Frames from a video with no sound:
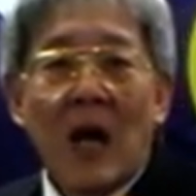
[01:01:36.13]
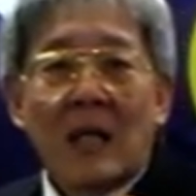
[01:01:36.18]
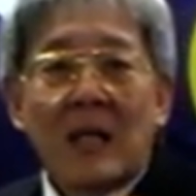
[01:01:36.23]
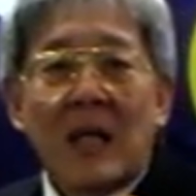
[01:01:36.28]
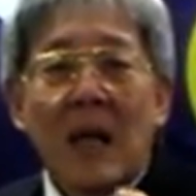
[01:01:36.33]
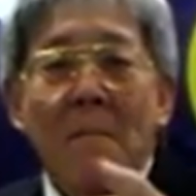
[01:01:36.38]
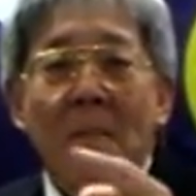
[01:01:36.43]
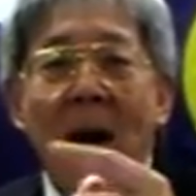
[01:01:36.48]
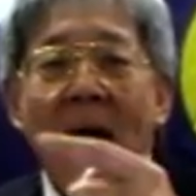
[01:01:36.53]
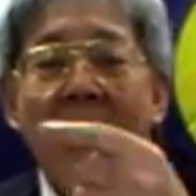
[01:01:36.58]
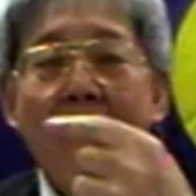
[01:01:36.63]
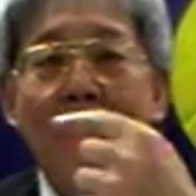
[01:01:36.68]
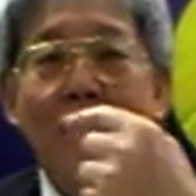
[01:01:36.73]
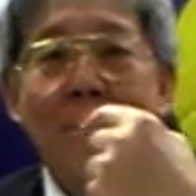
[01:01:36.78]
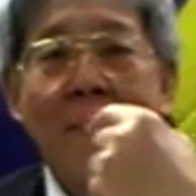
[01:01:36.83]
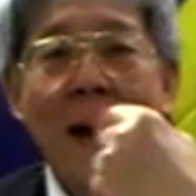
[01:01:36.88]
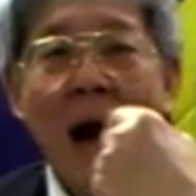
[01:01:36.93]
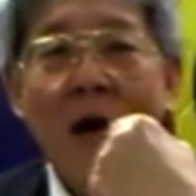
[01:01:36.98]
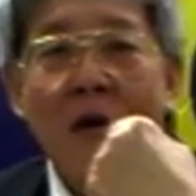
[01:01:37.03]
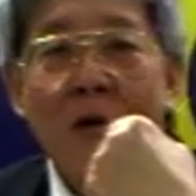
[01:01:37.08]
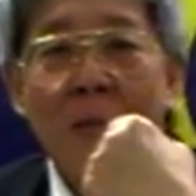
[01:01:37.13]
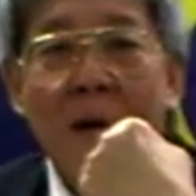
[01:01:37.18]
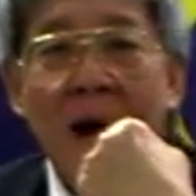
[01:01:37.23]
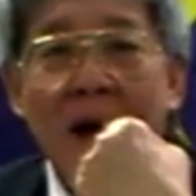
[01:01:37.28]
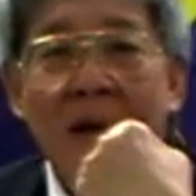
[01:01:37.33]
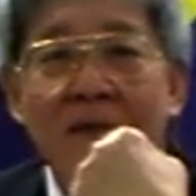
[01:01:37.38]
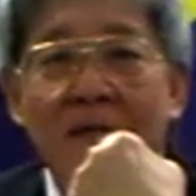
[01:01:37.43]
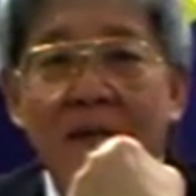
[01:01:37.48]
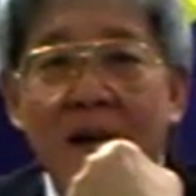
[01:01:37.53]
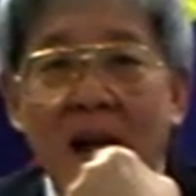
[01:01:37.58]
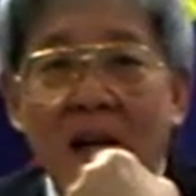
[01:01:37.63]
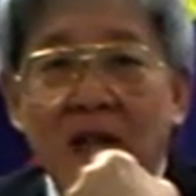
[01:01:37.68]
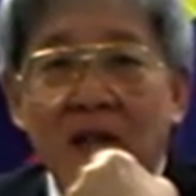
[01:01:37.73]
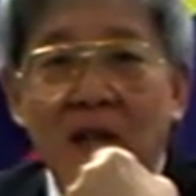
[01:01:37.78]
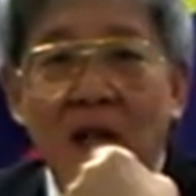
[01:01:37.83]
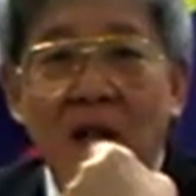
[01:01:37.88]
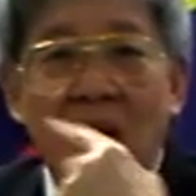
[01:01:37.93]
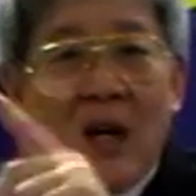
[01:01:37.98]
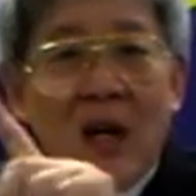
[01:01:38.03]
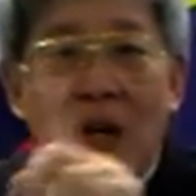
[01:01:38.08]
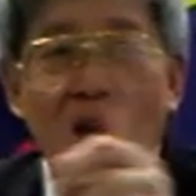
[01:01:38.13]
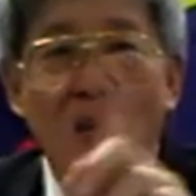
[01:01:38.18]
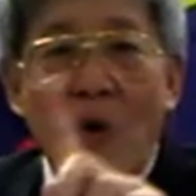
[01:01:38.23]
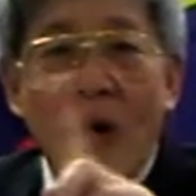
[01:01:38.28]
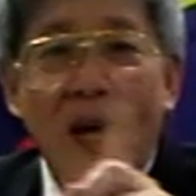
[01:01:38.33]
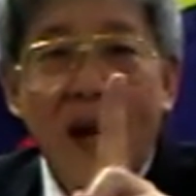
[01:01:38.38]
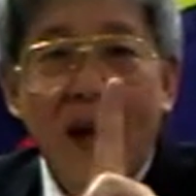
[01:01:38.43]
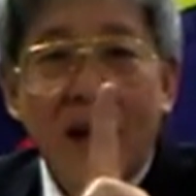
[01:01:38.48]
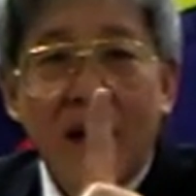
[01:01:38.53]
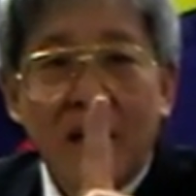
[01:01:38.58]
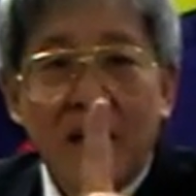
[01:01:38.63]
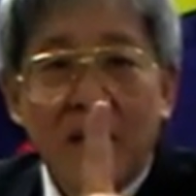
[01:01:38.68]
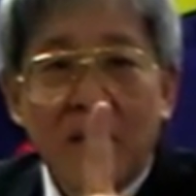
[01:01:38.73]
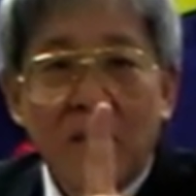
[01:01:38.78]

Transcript: demand a pound of my flesh. You won't get it.